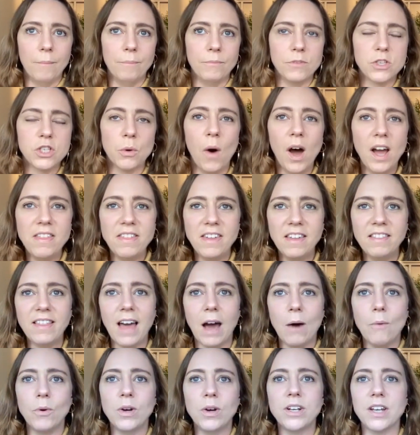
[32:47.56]
So I think
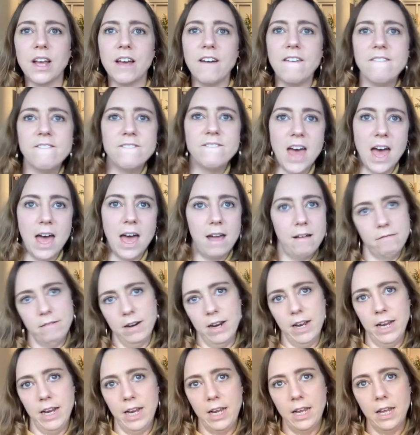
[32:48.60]
that would
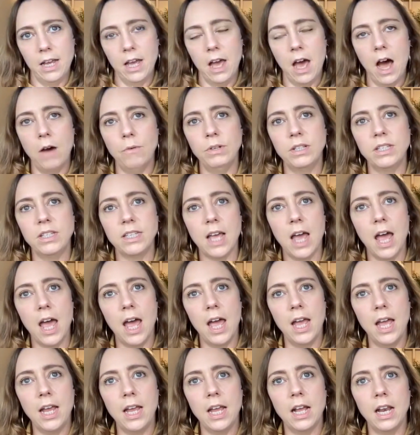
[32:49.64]
vary. I would
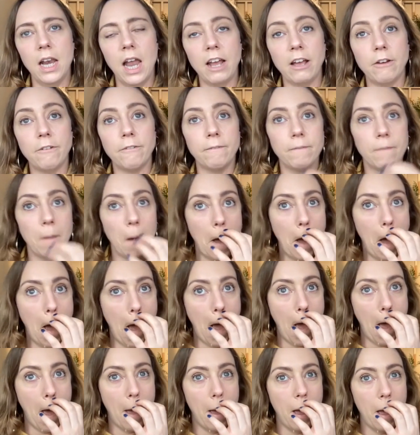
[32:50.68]
say, like,
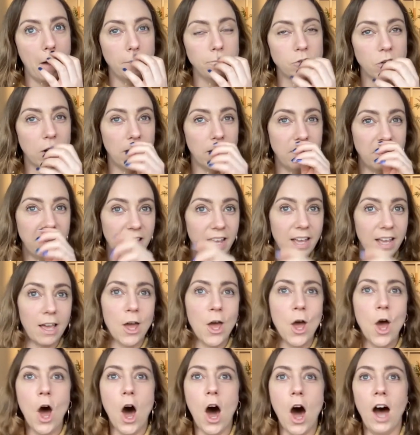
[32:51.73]
I'm trying to think,
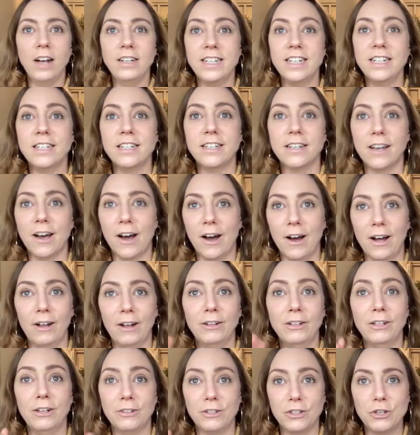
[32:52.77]

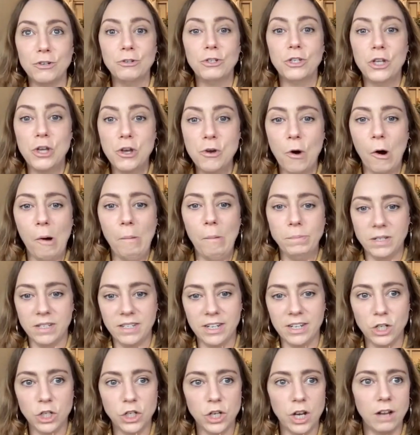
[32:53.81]
I'll do 2
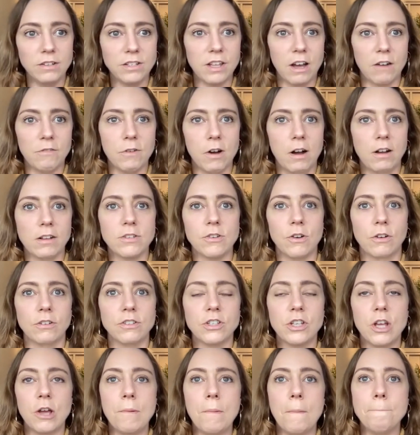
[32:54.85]
opposite shows that I've worked on.
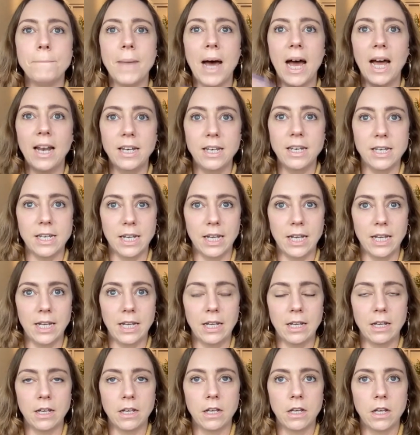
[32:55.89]
So
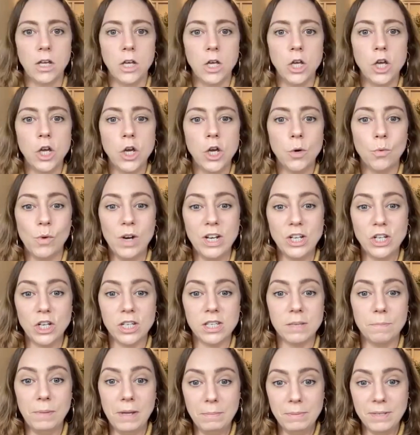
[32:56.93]
Mandy, which is
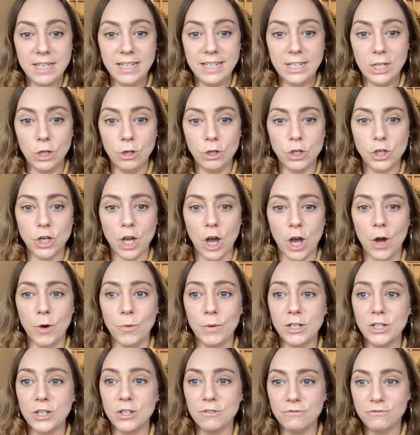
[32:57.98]
a BBC 2 show,
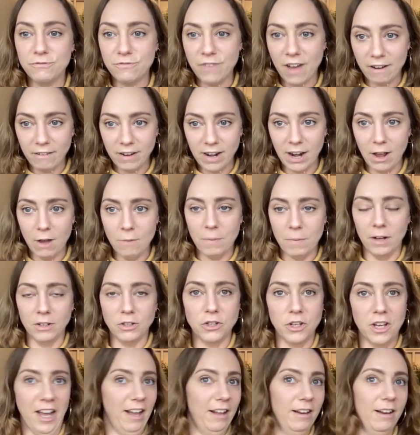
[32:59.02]
which is very low
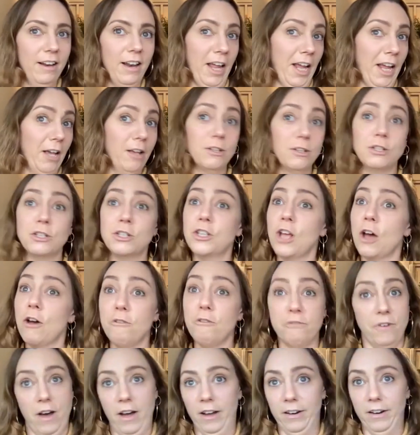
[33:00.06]
budget, like so
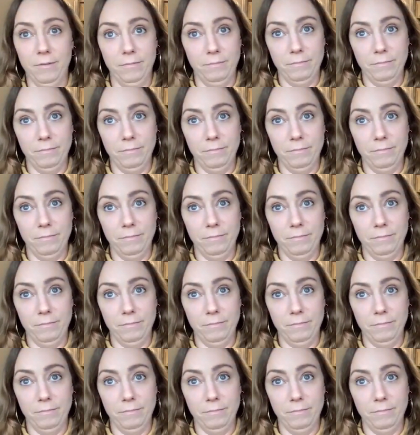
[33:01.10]
fun